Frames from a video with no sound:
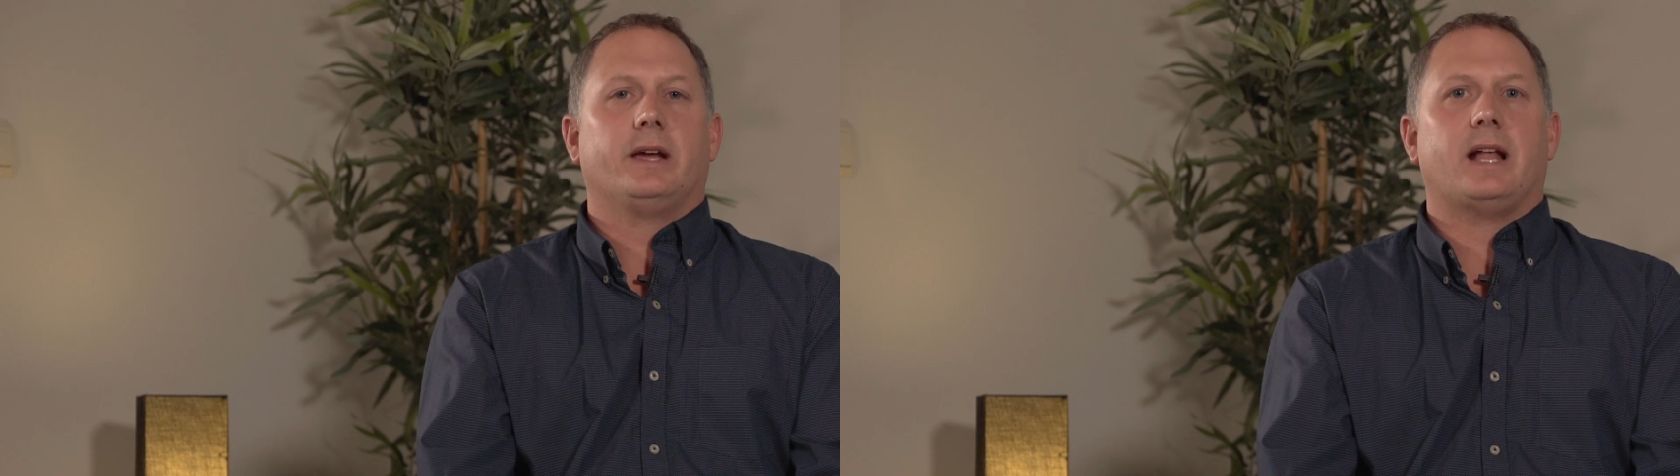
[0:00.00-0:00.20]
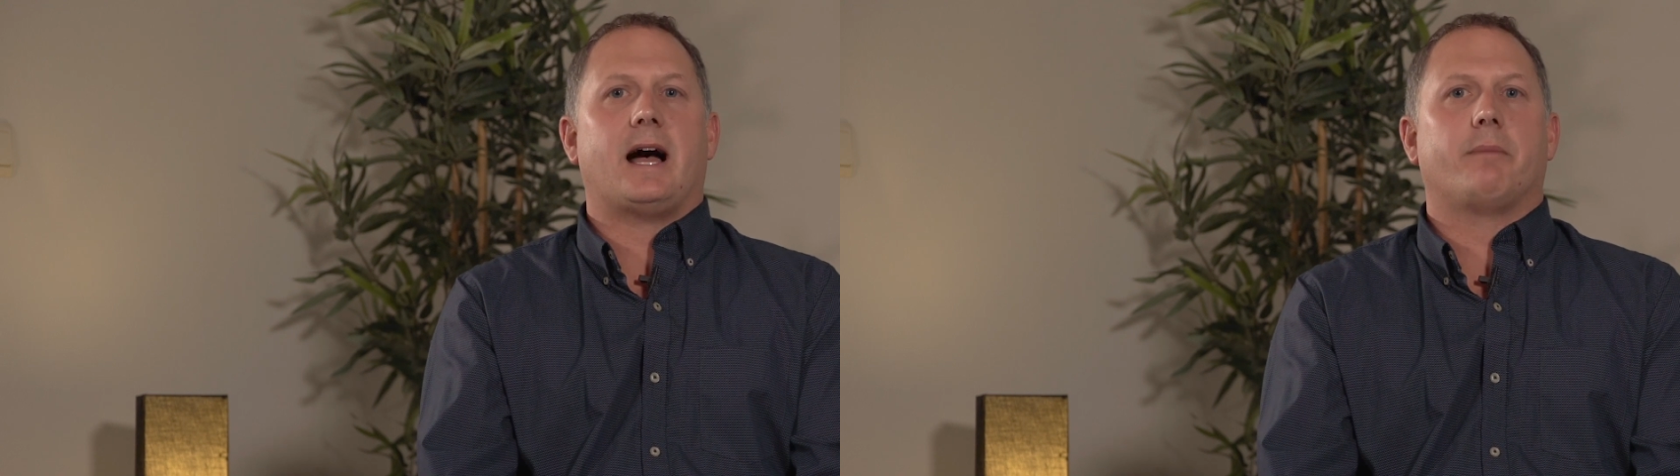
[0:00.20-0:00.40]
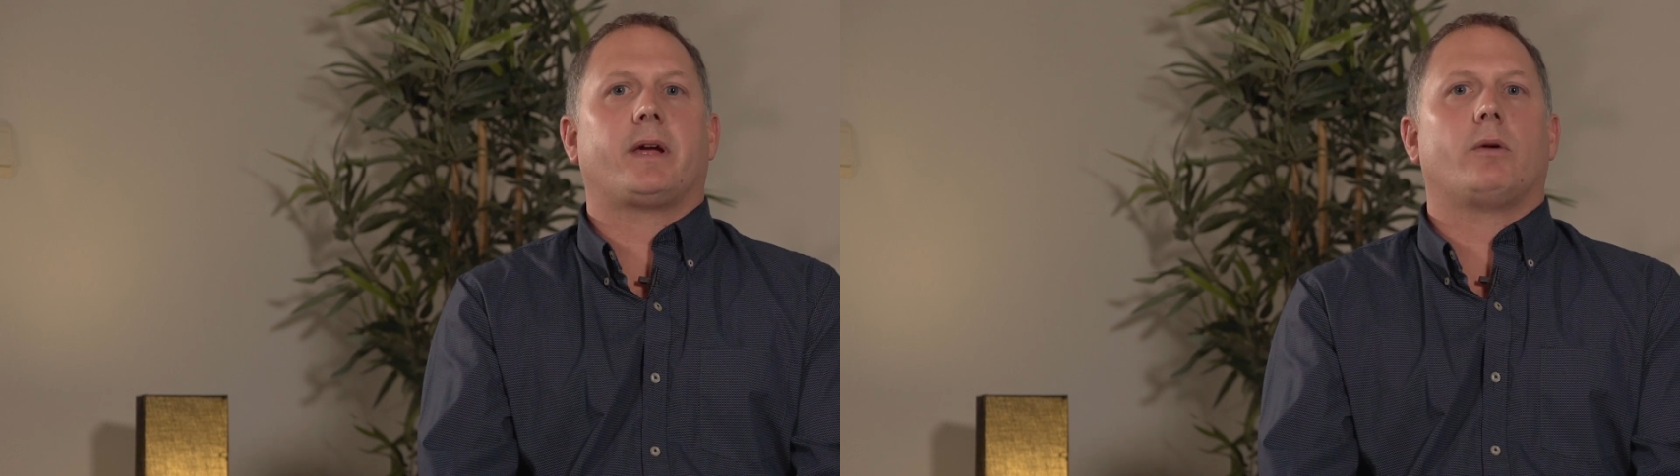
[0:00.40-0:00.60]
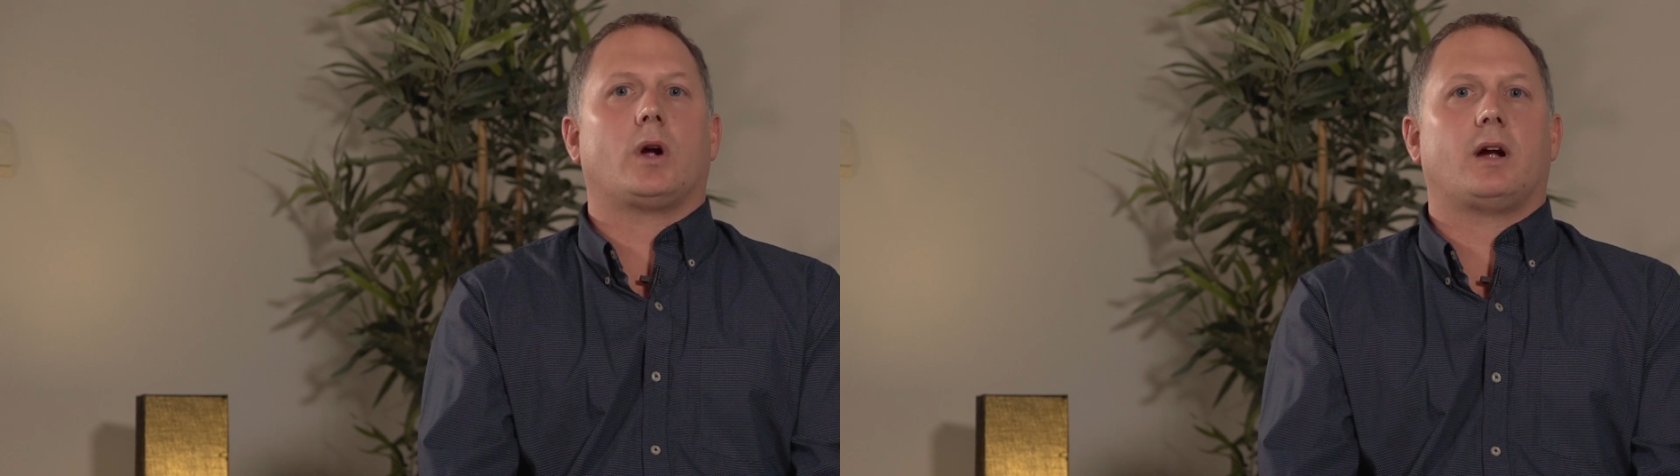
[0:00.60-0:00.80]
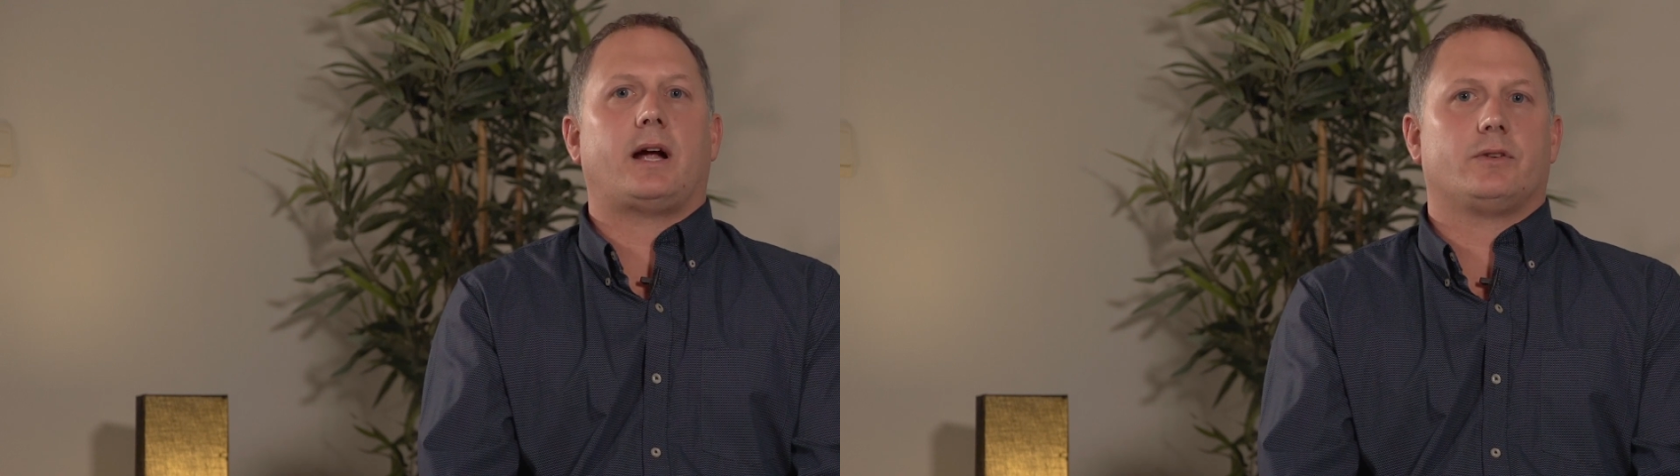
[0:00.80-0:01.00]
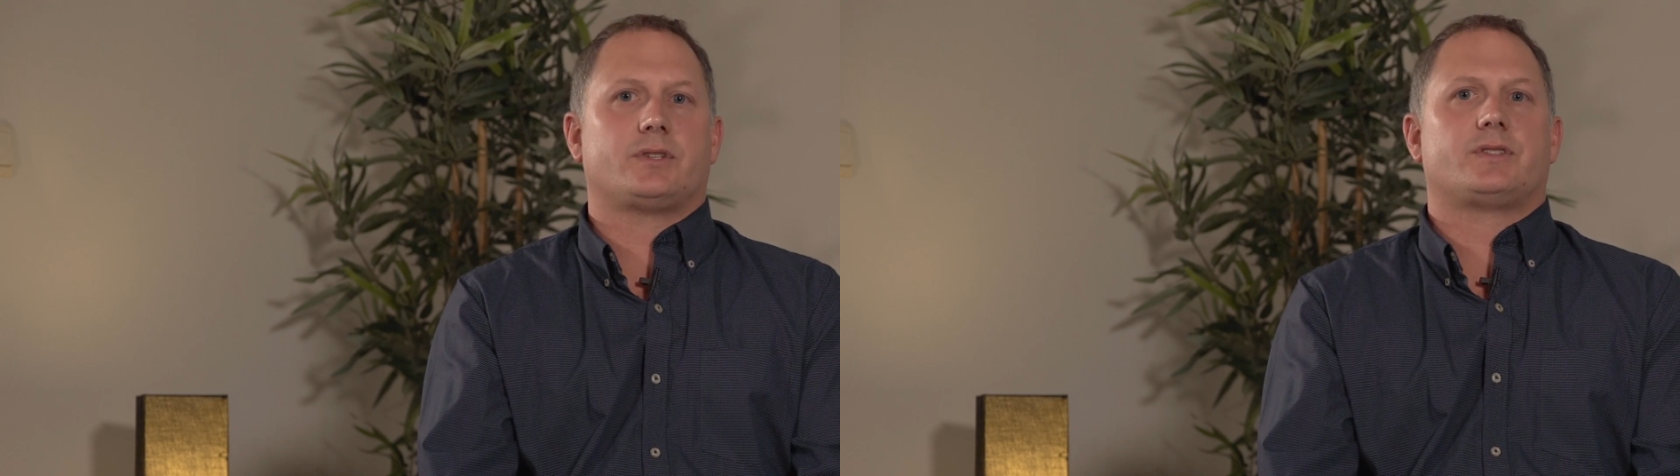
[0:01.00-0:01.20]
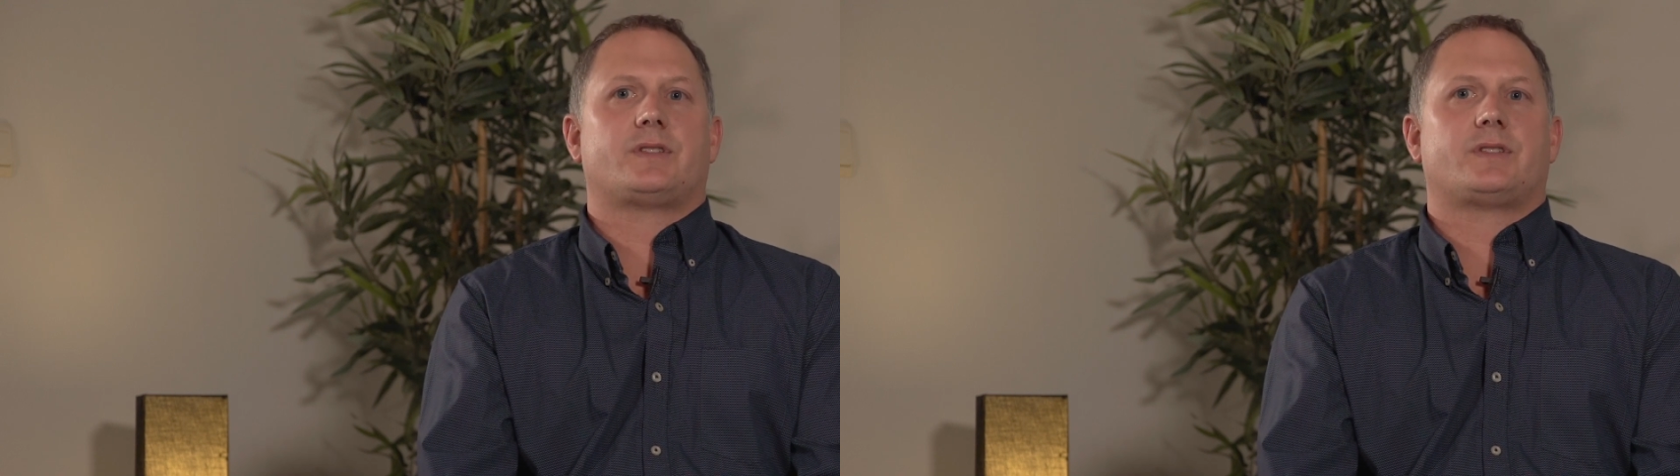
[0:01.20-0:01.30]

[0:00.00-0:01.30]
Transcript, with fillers: and high bay warehouses